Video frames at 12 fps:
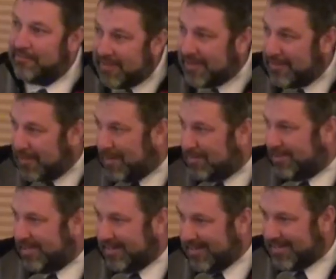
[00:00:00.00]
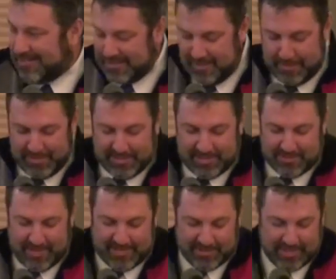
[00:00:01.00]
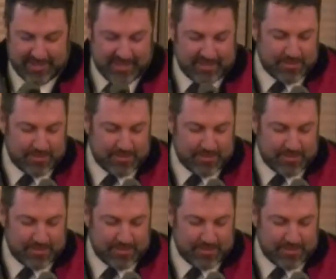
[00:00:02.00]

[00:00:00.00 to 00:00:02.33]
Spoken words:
Very well played. Excellent business strategy there,